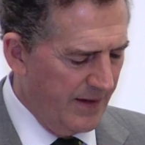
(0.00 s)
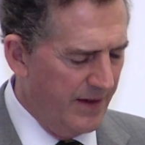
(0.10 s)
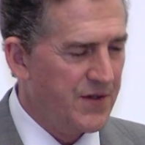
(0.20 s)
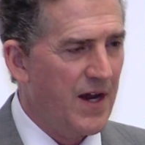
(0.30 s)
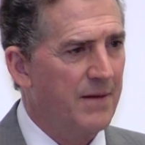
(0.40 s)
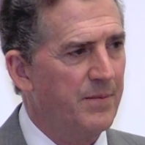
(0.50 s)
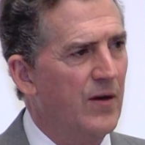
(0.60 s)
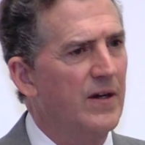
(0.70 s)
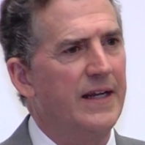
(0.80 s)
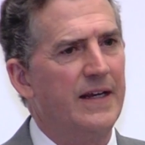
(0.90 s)
is not
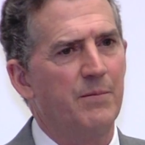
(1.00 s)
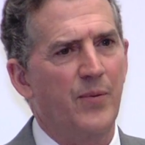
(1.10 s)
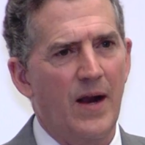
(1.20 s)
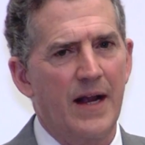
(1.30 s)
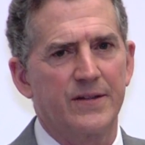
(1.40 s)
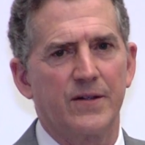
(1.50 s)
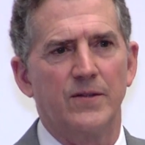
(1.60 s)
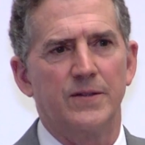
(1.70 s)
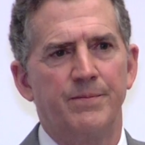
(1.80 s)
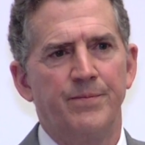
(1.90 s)
merely
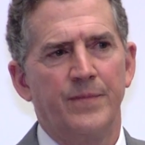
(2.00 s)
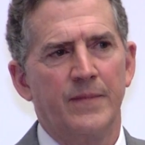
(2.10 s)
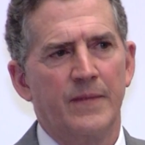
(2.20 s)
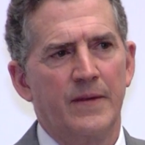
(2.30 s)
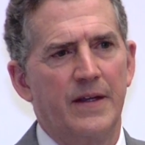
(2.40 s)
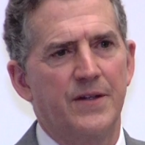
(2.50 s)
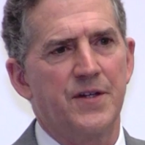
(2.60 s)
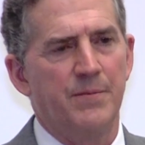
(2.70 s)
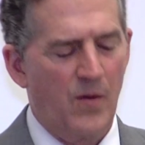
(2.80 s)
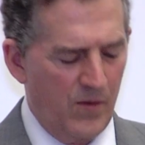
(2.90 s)
impractical, it's
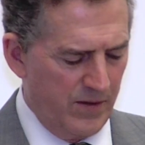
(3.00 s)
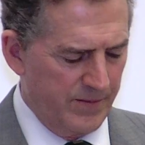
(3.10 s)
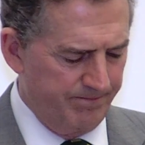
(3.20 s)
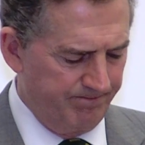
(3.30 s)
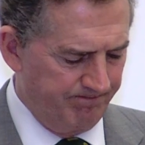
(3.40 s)
immoral.